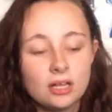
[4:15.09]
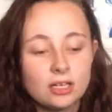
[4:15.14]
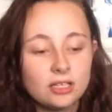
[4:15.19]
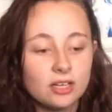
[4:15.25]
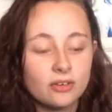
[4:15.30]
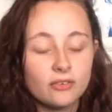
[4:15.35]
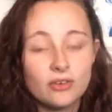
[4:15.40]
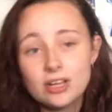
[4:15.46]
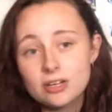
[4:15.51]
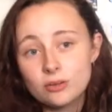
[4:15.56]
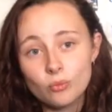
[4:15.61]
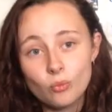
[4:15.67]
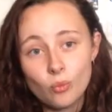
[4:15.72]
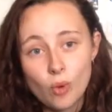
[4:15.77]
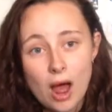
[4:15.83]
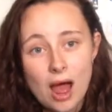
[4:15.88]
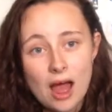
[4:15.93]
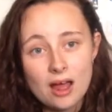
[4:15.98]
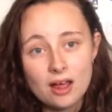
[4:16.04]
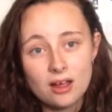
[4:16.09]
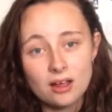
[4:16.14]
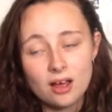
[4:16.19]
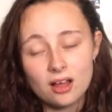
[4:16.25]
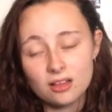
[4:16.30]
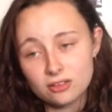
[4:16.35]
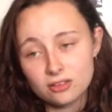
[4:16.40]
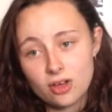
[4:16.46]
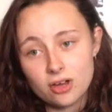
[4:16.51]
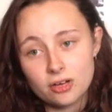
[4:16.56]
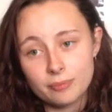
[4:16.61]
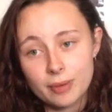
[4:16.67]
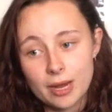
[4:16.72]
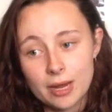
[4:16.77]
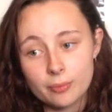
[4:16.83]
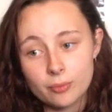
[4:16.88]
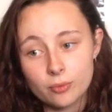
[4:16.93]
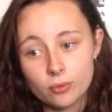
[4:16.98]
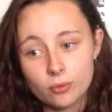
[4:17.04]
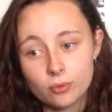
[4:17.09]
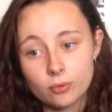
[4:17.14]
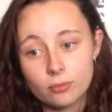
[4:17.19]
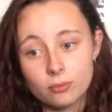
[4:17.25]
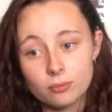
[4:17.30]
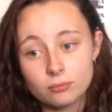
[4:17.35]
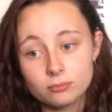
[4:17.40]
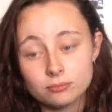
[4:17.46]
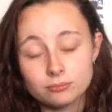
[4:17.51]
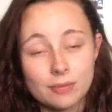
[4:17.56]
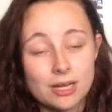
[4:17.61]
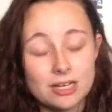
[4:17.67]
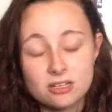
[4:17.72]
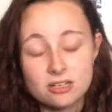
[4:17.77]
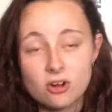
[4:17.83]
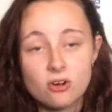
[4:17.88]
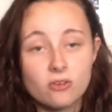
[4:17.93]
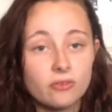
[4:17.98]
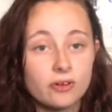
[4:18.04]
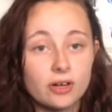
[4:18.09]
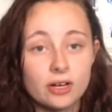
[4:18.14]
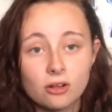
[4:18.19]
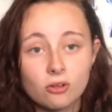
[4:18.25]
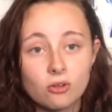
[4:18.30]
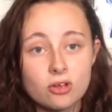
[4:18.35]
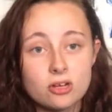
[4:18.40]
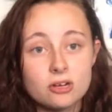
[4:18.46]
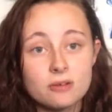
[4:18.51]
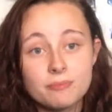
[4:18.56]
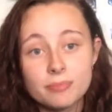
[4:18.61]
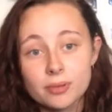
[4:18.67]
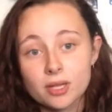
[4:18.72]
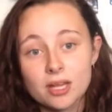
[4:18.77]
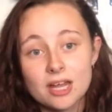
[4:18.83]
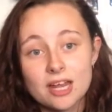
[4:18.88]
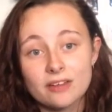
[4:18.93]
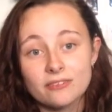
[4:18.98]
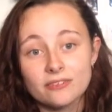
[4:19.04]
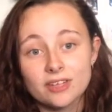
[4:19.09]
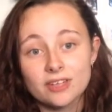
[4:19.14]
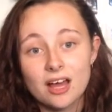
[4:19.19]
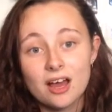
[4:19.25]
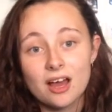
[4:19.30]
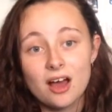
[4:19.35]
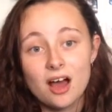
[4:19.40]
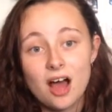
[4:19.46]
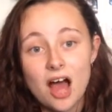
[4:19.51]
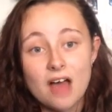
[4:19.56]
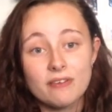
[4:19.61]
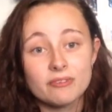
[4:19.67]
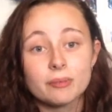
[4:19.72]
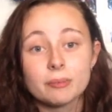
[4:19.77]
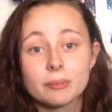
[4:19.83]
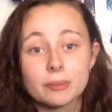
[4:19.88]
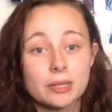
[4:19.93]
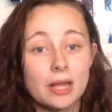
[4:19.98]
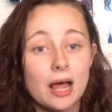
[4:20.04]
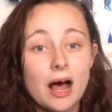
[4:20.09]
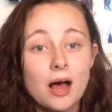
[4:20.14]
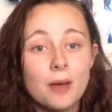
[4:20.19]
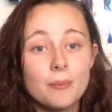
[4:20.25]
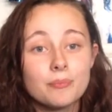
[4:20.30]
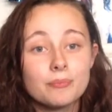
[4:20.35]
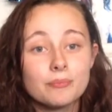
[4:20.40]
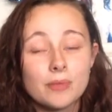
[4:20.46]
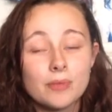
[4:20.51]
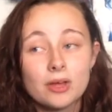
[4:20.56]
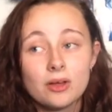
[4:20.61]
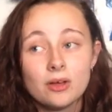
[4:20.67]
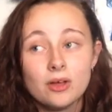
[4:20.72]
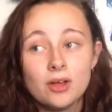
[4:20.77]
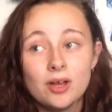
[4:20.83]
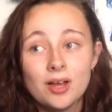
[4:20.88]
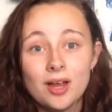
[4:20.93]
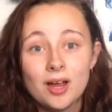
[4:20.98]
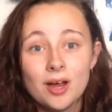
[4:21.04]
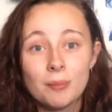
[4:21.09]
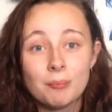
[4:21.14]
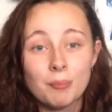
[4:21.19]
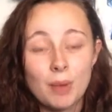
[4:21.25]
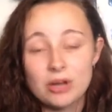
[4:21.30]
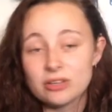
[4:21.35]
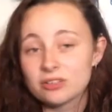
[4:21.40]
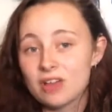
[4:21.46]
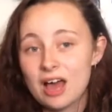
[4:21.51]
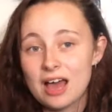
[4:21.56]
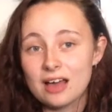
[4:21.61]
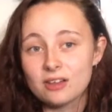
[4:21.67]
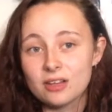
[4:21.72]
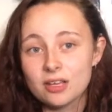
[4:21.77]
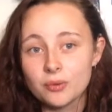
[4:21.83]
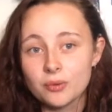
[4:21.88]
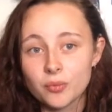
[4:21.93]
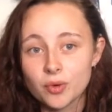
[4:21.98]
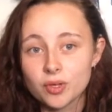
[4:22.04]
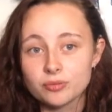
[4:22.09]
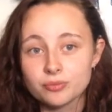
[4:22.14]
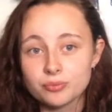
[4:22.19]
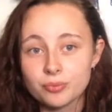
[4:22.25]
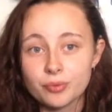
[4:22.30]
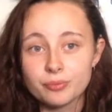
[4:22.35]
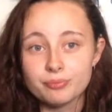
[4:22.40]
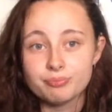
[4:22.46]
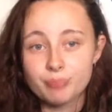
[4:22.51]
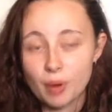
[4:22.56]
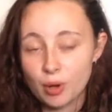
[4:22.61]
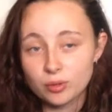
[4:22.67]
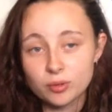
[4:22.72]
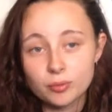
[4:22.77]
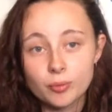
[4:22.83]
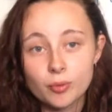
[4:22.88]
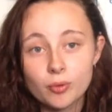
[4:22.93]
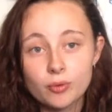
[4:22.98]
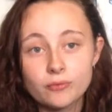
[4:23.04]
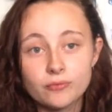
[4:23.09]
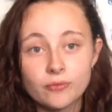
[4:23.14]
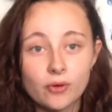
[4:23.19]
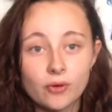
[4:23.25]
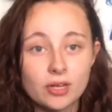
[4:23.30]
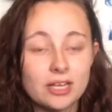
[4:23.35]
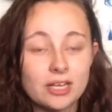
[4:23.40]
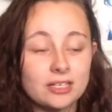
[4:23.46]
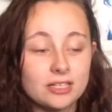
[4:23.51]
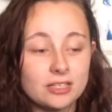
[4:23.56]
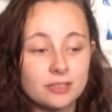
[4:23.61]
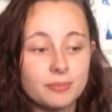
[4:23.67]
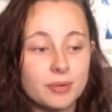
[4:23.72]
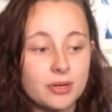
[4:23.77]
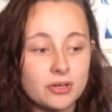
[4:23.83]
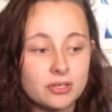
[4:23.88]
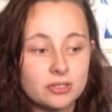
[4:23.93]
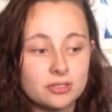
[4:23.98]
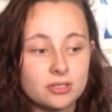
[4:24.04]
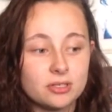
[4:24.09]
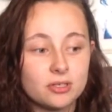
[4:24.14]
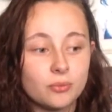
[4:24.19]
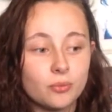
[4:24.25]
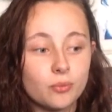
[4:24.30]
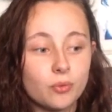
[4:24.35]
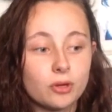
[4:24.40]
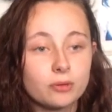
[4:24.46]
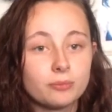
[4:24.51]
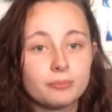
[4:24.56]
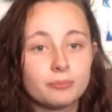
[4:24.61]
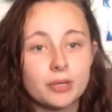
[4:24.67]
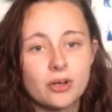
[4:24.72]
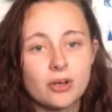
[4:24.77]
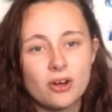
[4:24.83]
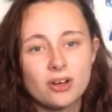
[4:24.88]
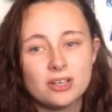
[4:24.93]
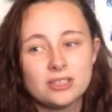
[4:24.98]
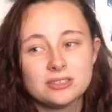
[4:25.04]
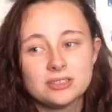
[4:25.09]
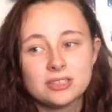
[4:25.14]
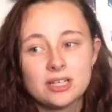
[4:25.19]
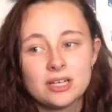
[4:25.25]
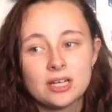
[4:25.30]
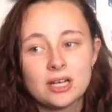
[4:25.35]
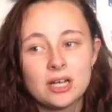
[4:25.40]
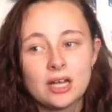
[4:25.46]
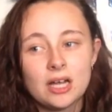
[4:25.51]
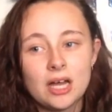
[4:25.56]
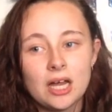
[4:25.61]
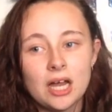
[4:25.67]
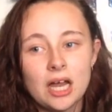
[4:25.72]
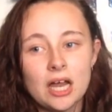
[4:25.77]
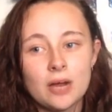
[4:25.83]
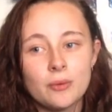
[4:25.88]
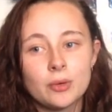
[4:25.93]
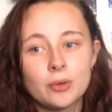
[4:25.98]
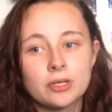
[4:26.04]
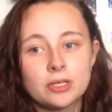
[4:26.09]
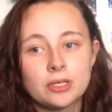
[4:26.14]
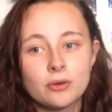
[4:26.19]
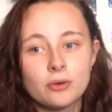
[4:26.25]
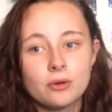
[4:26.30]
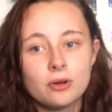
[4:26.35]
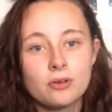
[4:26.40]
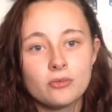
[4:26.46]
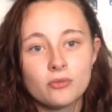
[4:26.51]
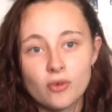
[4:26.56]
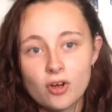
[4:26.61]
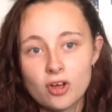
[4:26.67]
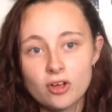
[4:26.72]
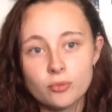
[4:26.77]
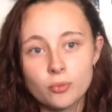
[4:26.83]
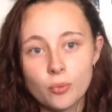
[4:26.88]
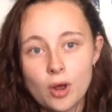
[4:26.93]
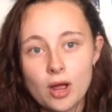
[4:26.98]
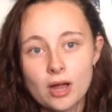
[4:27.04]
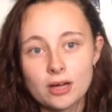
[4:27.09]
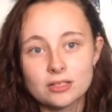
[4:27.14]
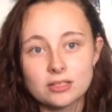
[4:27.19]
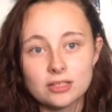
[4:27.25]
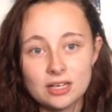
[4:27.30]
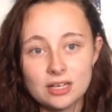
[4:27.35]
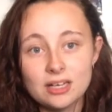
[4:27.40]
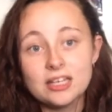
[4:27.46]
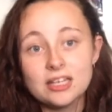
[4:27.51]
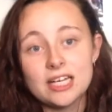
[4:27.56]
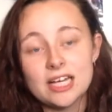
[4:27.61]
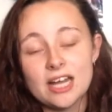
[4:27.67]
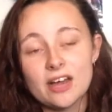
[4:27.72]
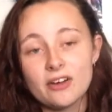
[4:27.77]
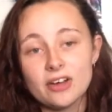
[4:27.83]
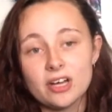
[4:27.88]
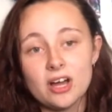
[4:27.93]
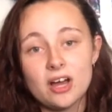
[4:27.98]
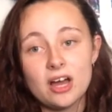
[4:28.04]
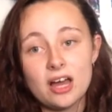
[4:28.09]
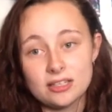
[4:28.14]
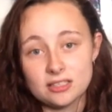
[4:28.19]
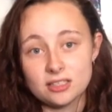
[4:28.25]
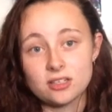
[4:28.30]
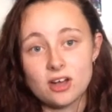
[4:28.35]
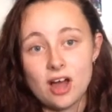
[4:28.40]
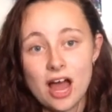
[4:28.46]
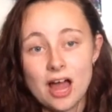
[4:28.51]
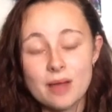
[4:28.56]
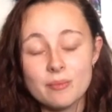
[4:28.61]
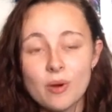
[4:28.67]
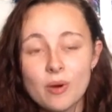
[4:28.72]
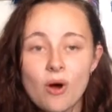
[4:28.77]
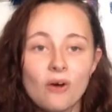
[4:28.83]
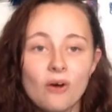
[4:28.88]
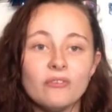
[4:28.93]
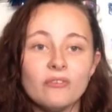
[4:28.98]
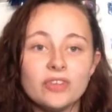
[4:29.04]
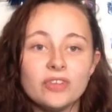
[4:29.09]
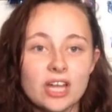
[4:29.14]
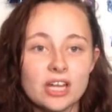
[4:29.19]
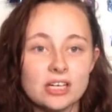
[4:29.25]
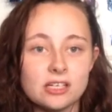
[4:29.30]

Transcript: The reason why a lot of people, myself included, believe that Ivan Milat most likely was responsible for their disappearances was because he was doing roadworks in the area at the time of their